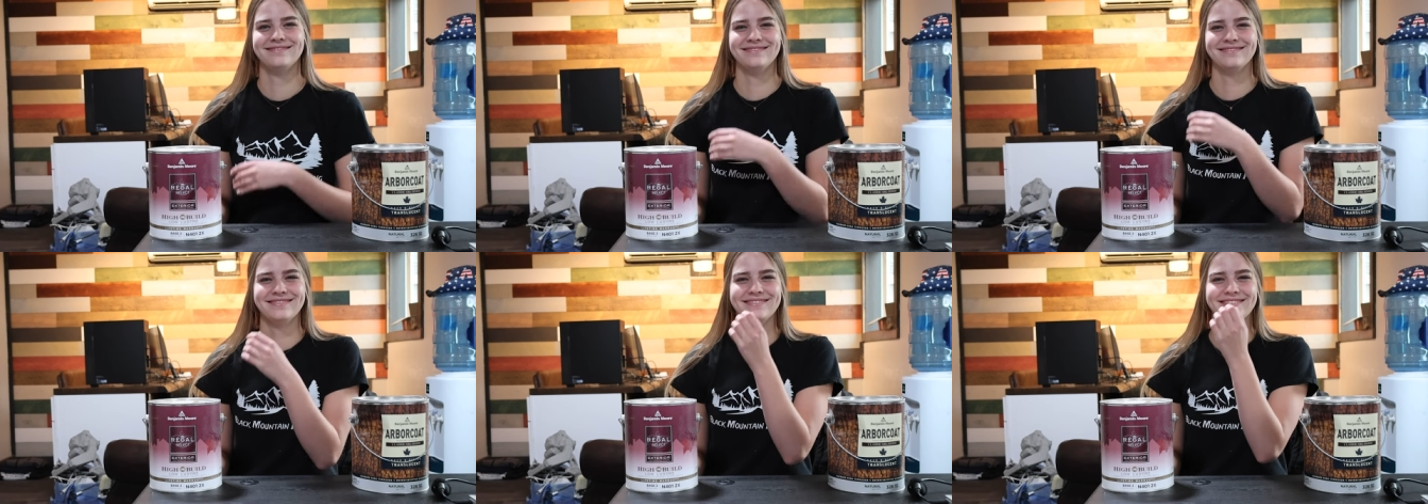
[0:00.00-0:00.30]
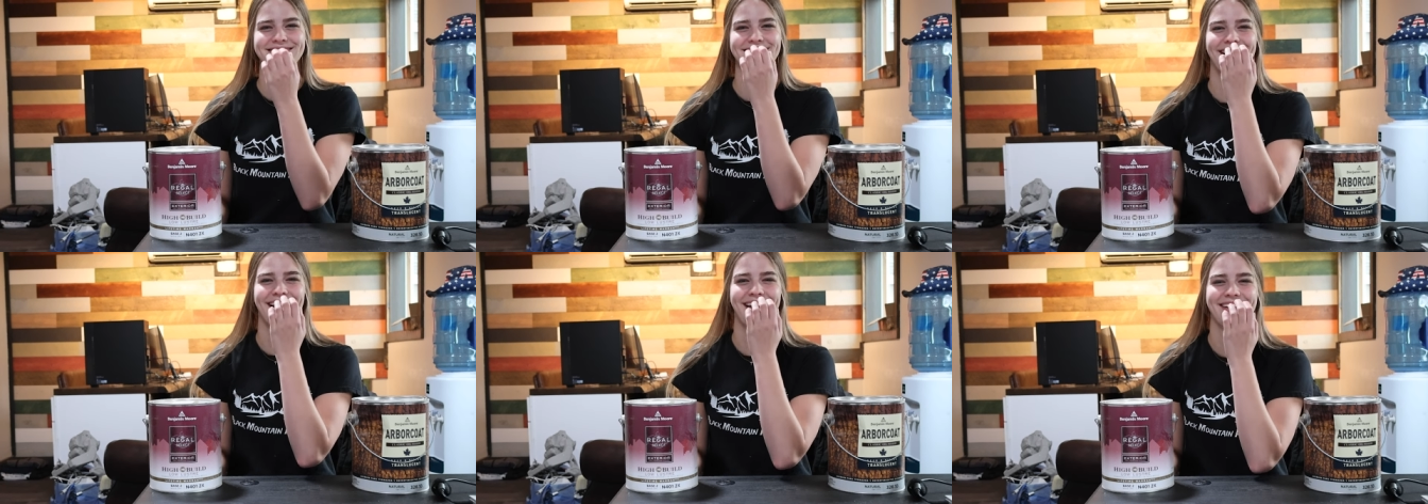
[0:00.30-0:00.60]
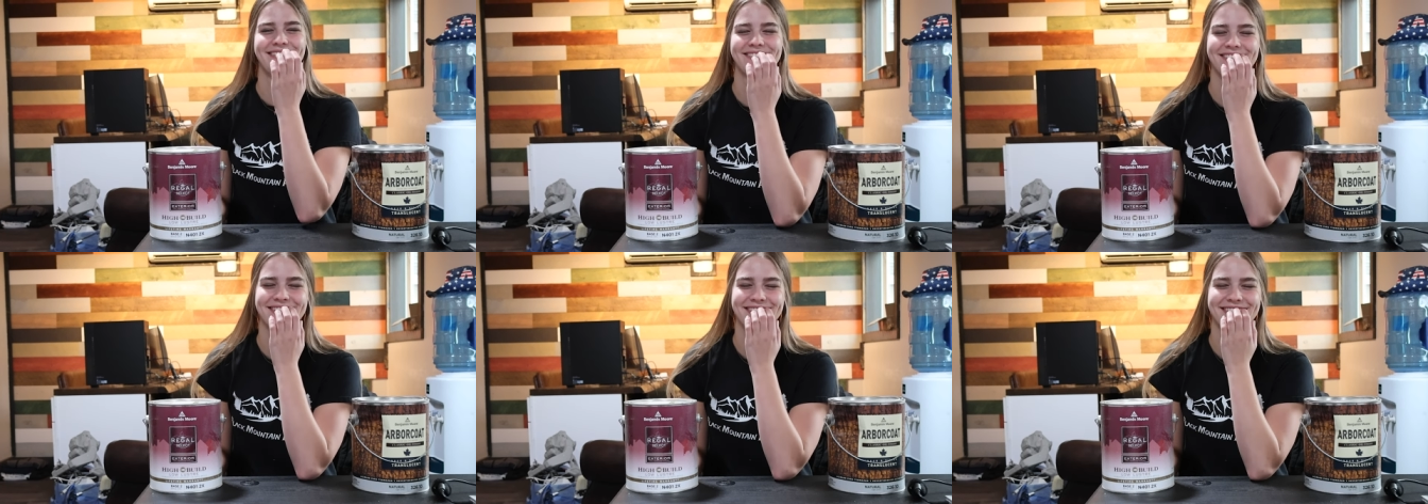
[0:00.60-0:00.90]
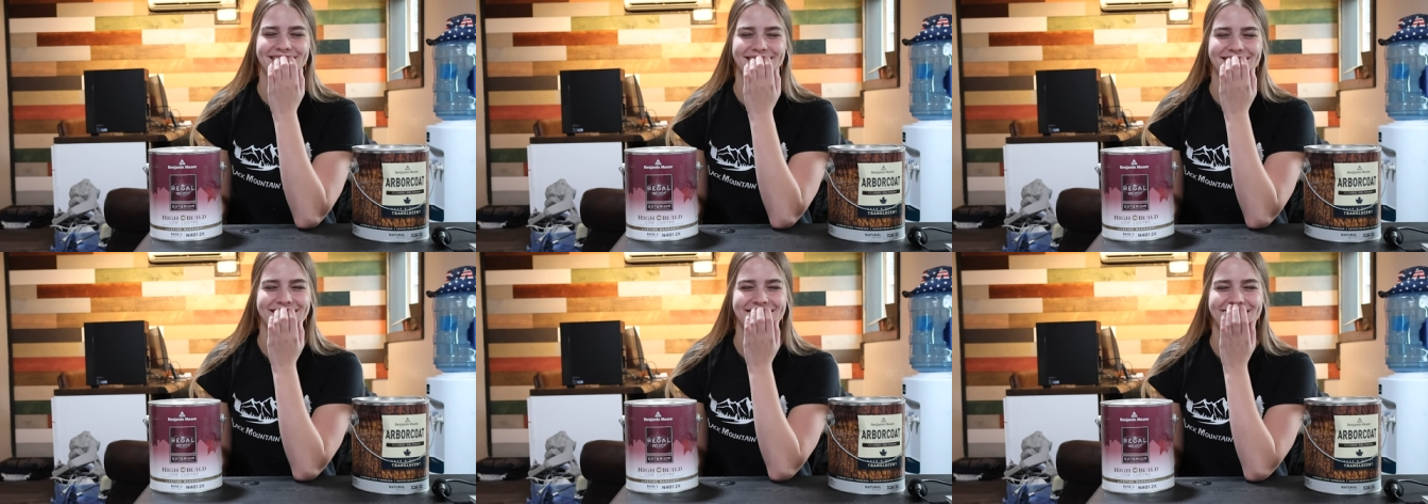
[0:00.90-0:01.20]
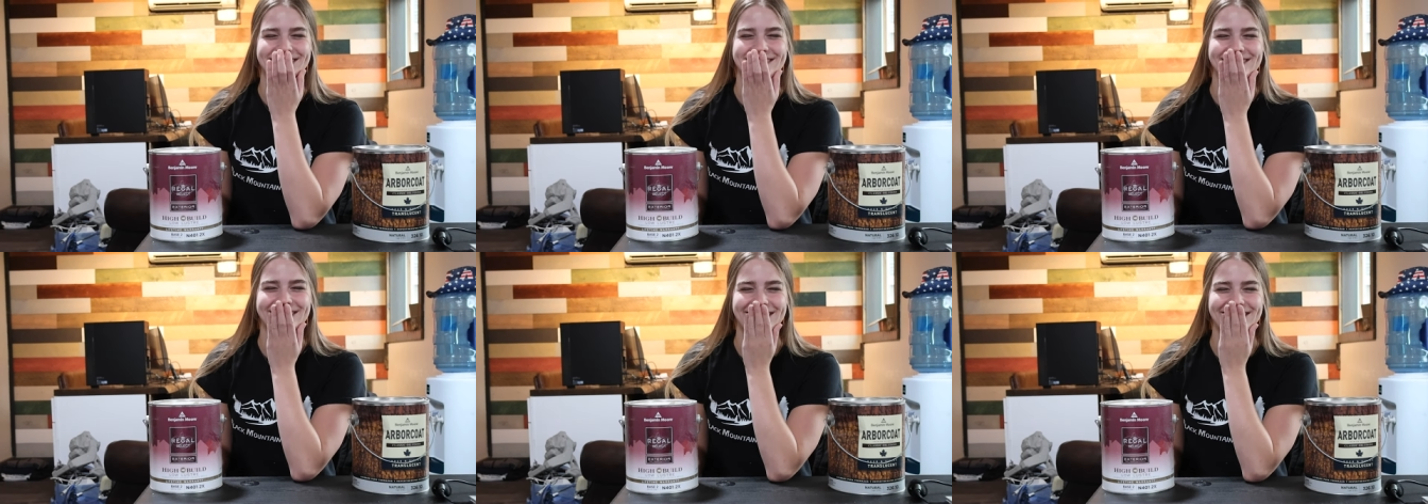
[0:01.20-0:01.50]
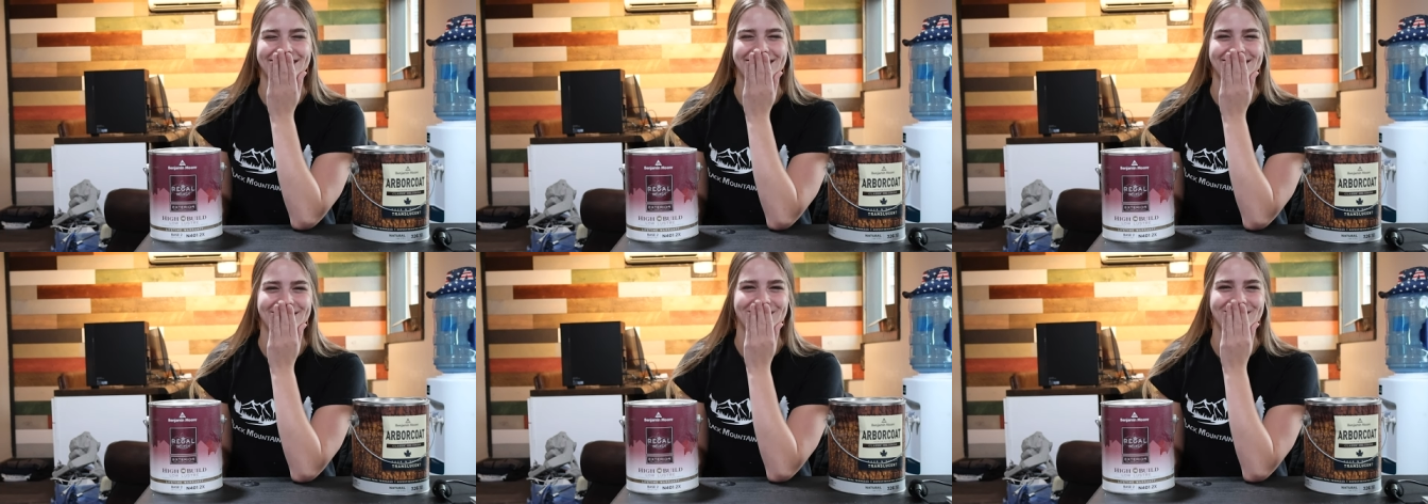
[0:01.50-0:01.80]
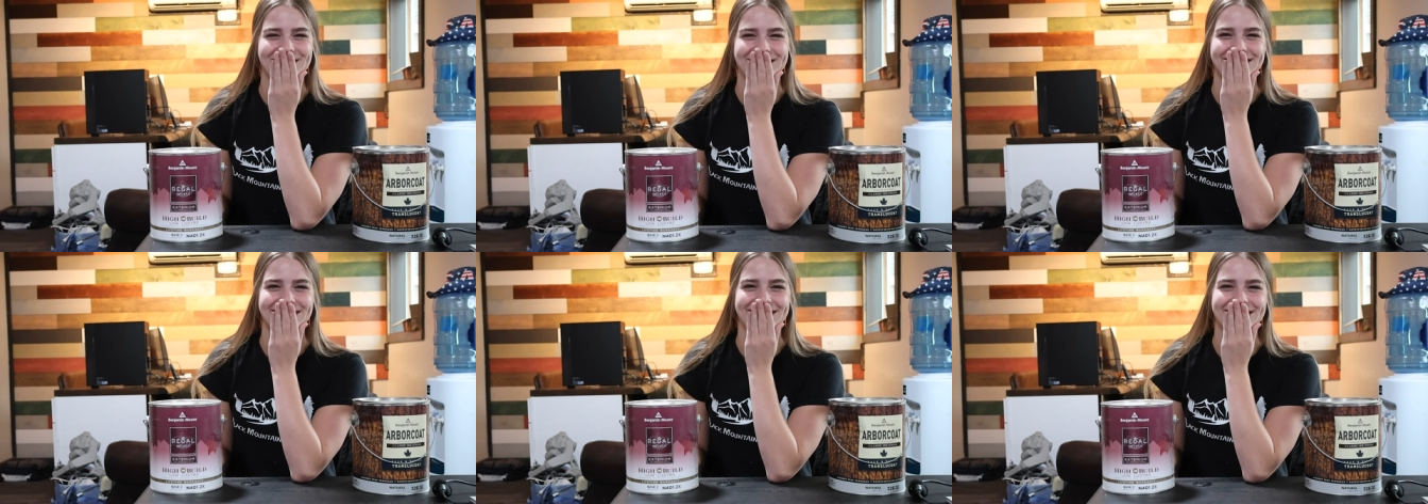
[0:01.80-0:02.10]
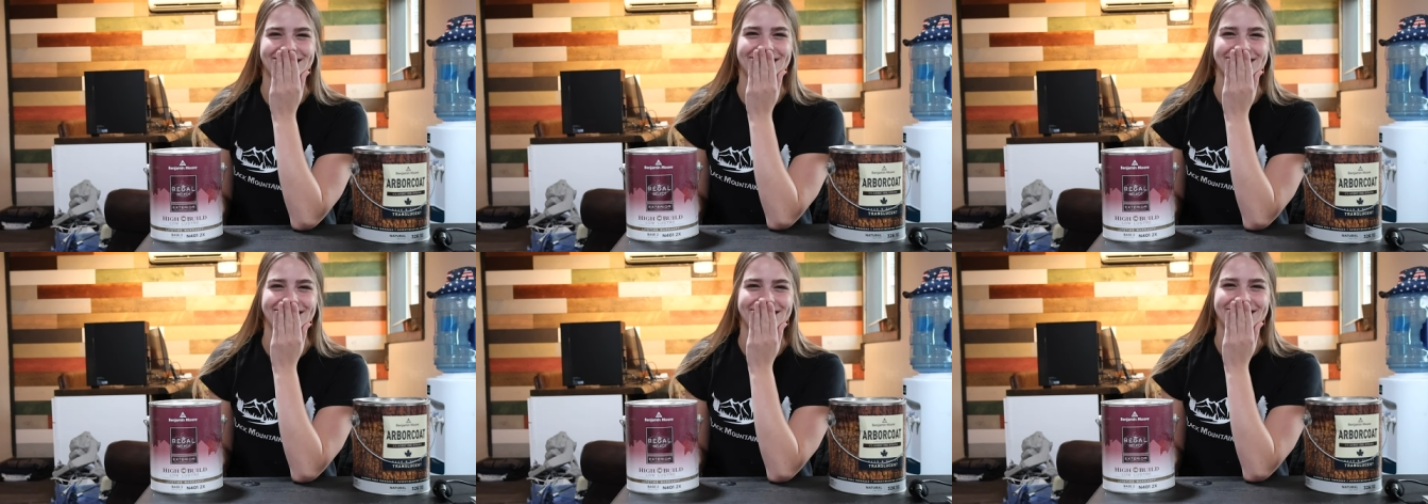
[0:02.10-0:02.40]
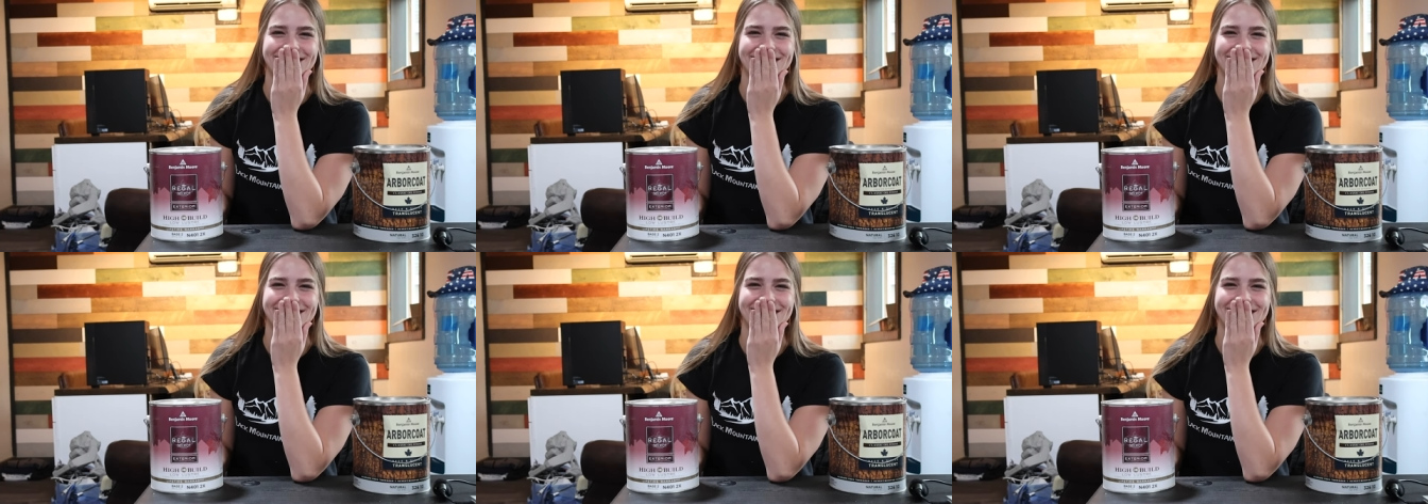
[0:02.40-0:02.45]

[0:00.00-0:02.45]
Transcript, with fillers: I got the second part.